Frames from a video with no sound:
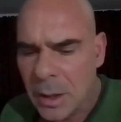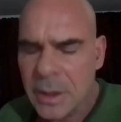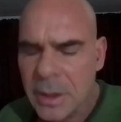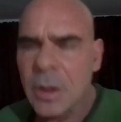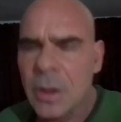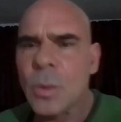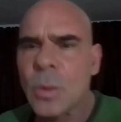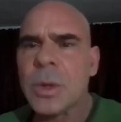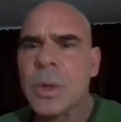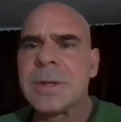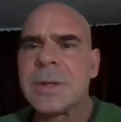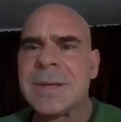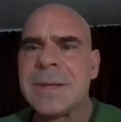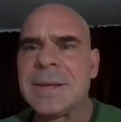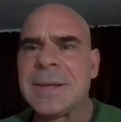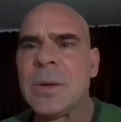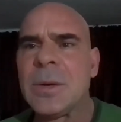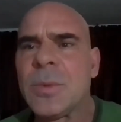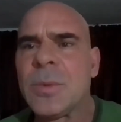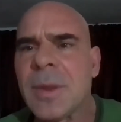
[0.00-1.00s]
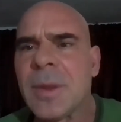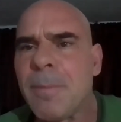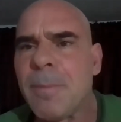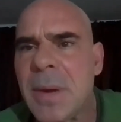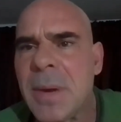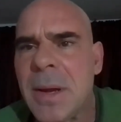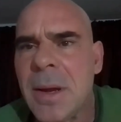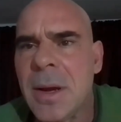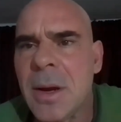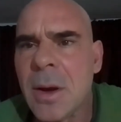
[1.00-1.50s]
here we're dealing with a
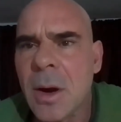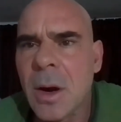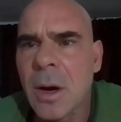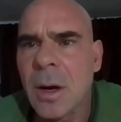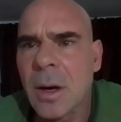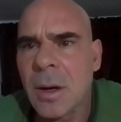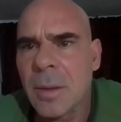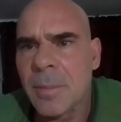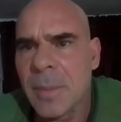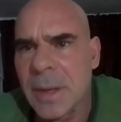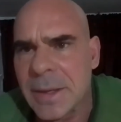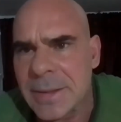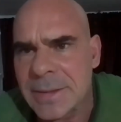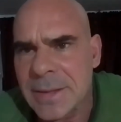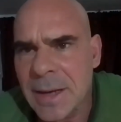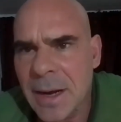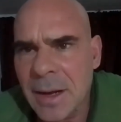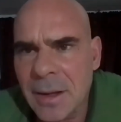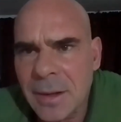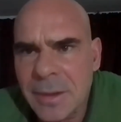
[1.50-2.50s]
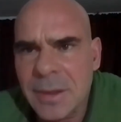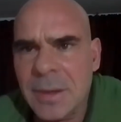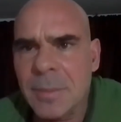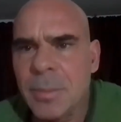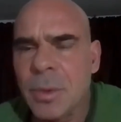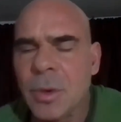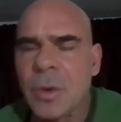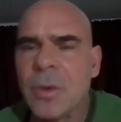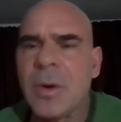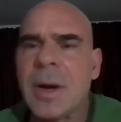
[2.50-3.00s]
PR mentality,
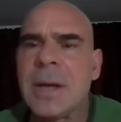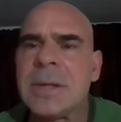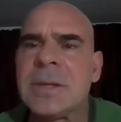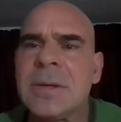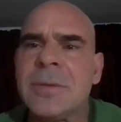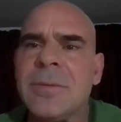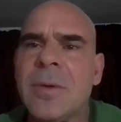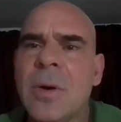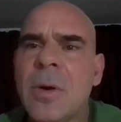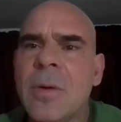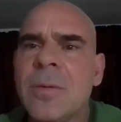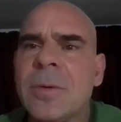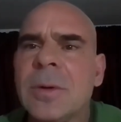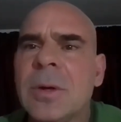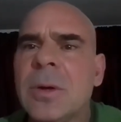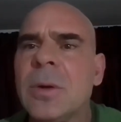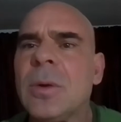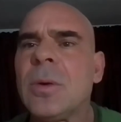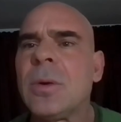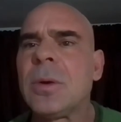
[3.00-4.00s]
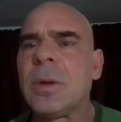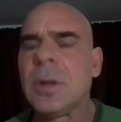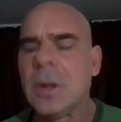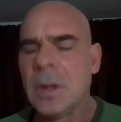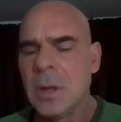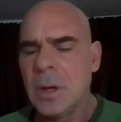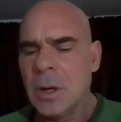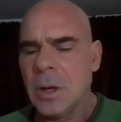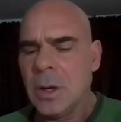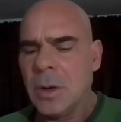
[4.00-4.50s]
progressive overload,
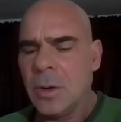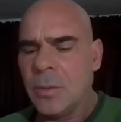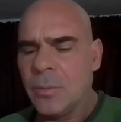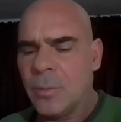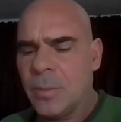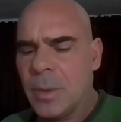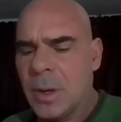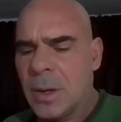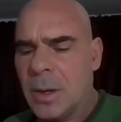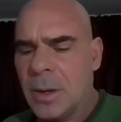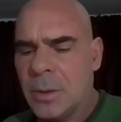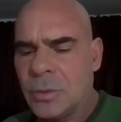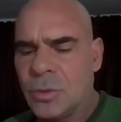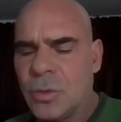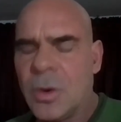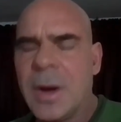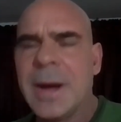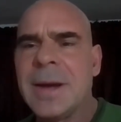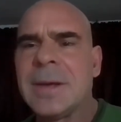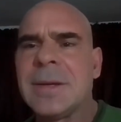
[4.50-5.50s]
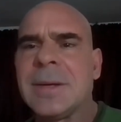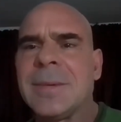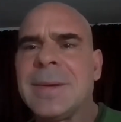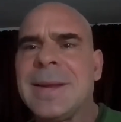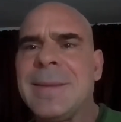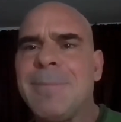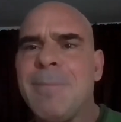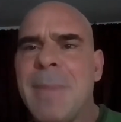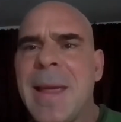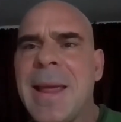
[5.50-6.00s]
trying to
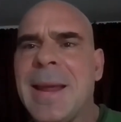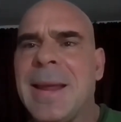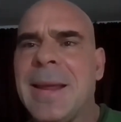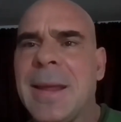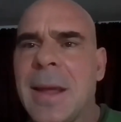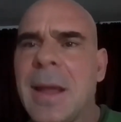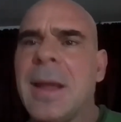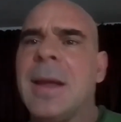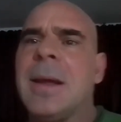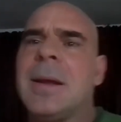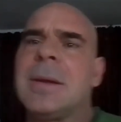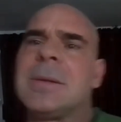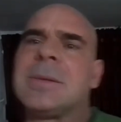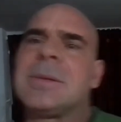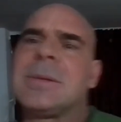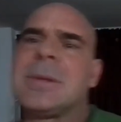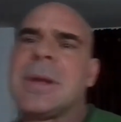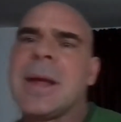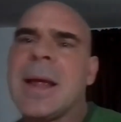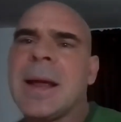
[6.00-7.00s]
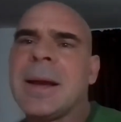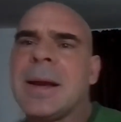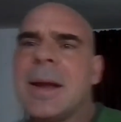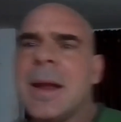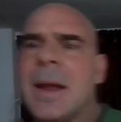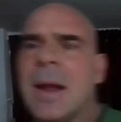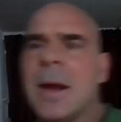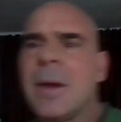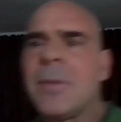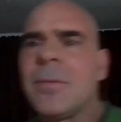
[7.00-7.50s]
make gains at
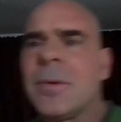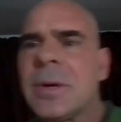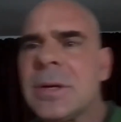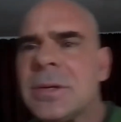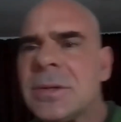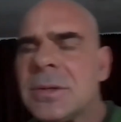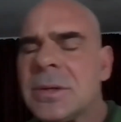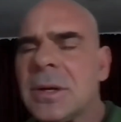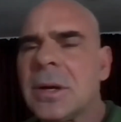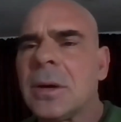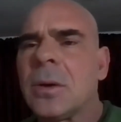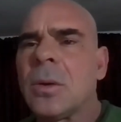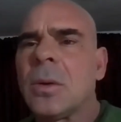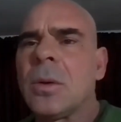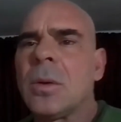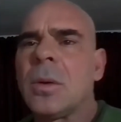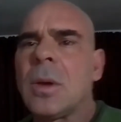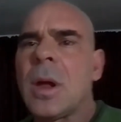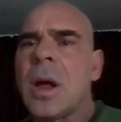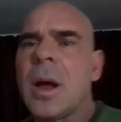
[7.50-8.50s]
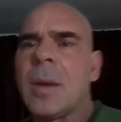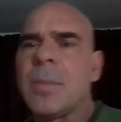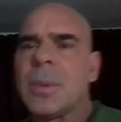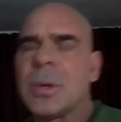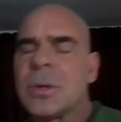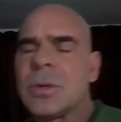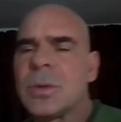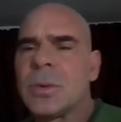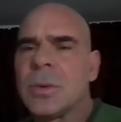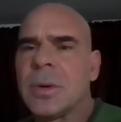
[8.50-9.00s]
every single
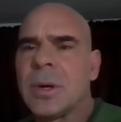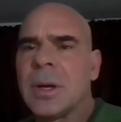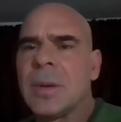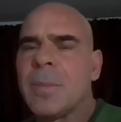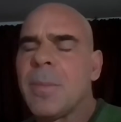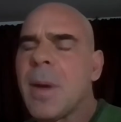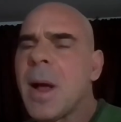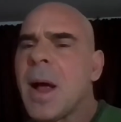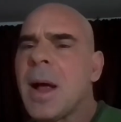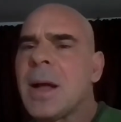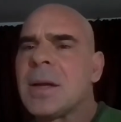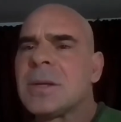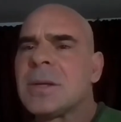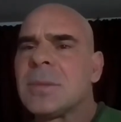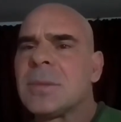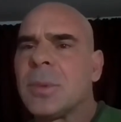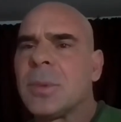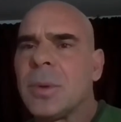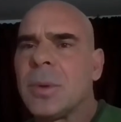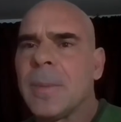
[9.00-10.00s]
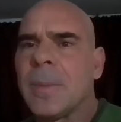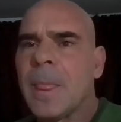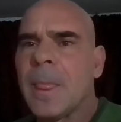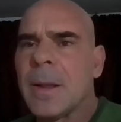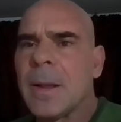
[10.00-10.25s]
opportunity possible.